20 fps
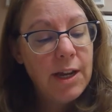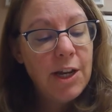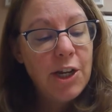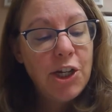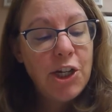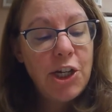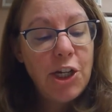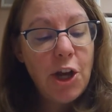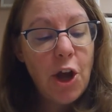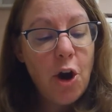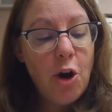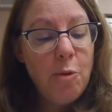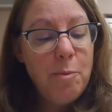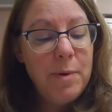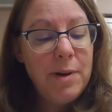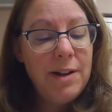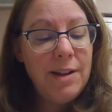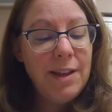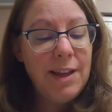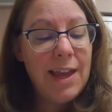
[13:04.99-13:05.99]
She
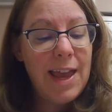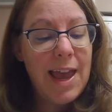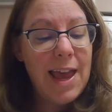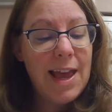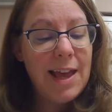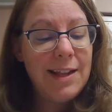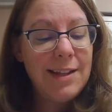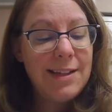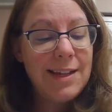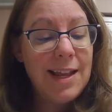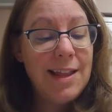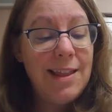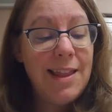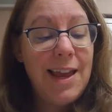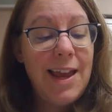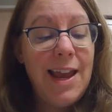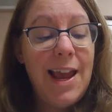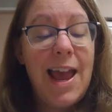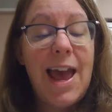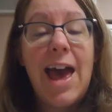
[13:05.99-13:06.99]
opened the cans, and
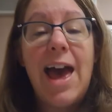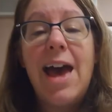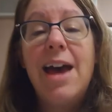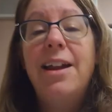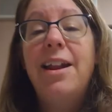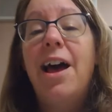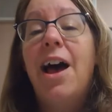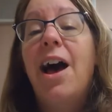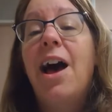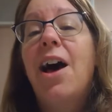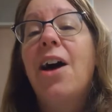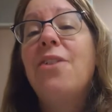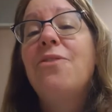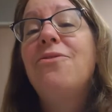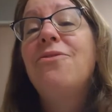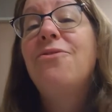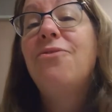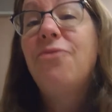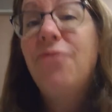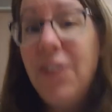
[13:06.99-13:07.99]
they had a
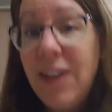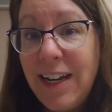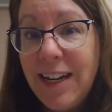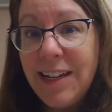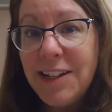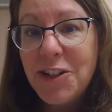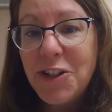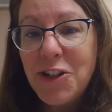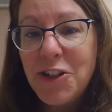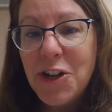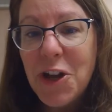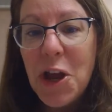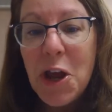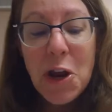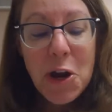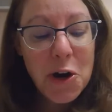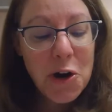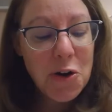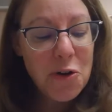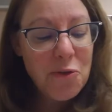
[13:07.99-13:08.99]
feast.
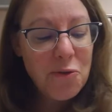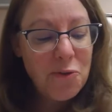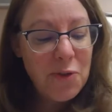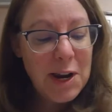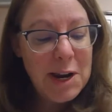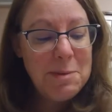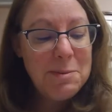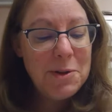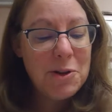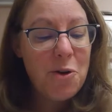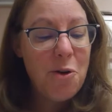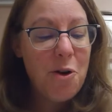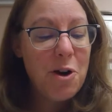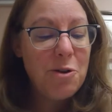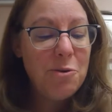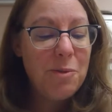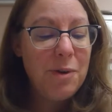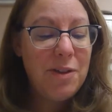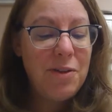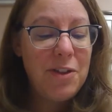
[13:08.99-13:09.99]
Creamed
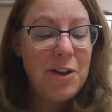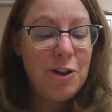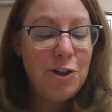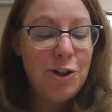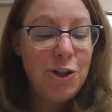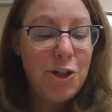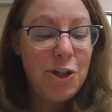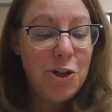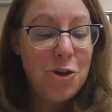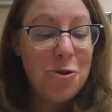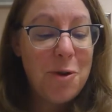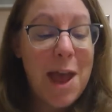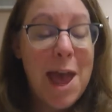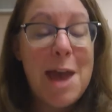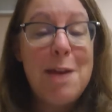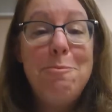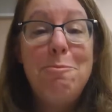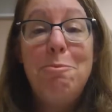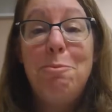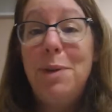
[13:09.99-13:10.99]
corn with their stew
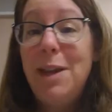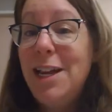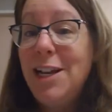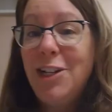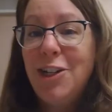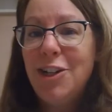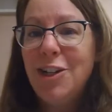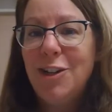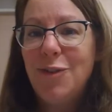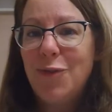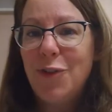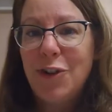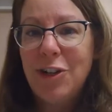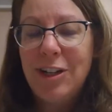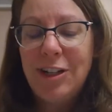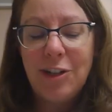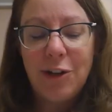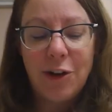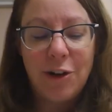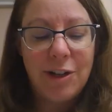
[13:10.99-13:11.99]
and peaches for
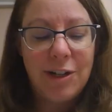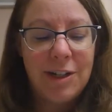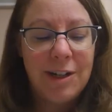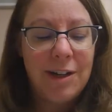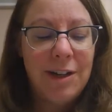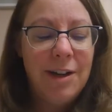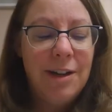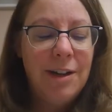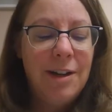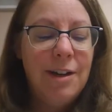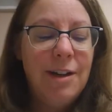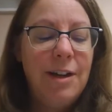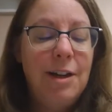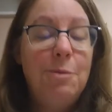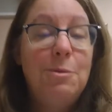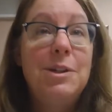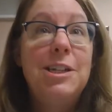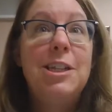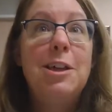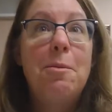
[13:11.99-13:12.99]
dessert. It
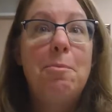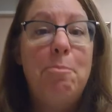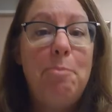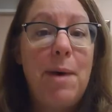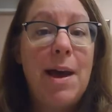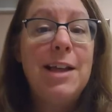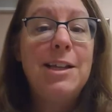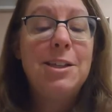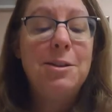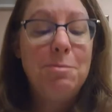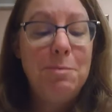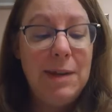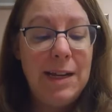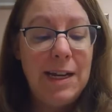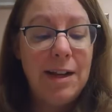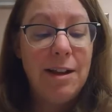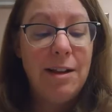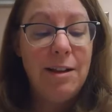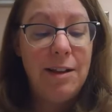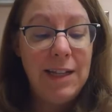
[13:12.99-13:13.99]
was the best
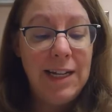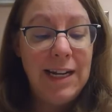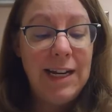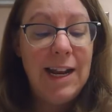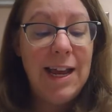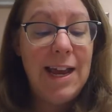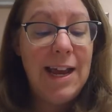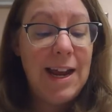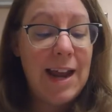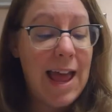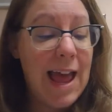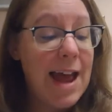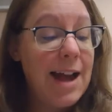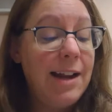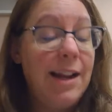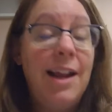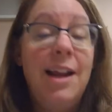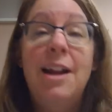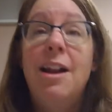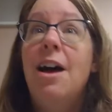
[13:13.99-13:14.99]
meal Lina had
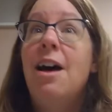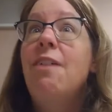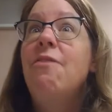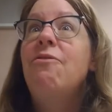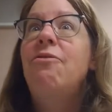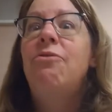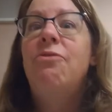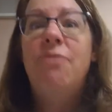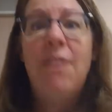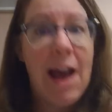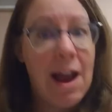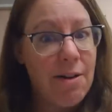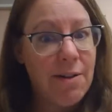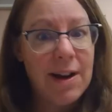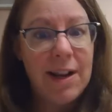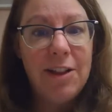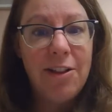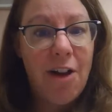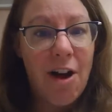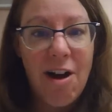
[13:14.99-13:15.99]
had in a
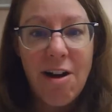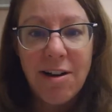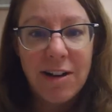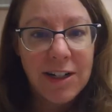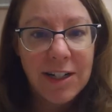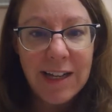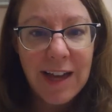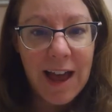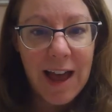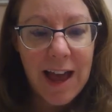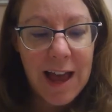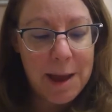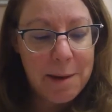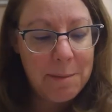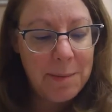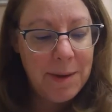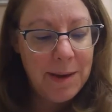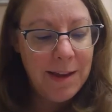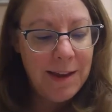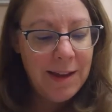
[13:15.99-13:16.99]
very long
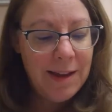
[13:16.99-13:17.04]
time.